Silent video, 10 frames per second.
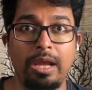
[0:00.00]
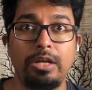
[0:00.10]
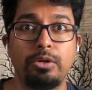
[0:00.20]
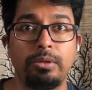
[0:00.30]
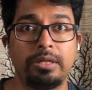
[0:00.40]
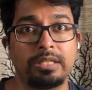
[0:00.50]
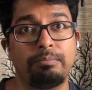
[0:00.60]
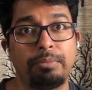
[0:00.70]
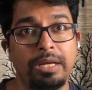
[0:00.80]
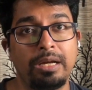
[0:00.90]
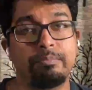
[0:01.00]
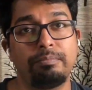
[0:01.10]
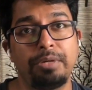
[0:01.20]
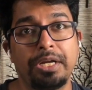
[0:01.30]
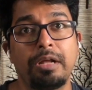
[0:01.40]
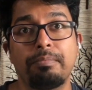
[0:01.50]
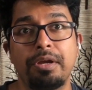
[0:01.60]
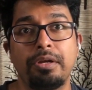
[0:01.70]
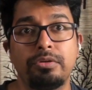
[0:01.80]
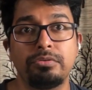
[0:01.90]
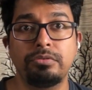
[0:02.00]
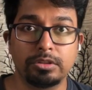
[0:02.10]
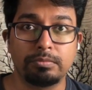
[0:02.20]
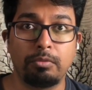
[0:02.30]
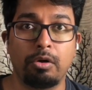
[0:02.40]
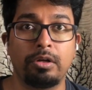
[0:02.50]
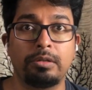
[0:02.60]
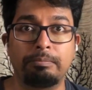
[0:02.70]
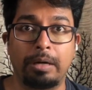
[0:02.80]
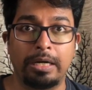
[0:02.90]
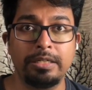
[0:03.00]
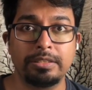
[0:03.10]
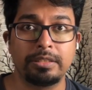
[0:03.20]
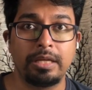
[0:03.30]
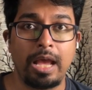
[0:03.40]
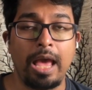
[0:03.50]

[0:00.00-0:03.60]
I'll do it is I'll break up break it up into smaller parts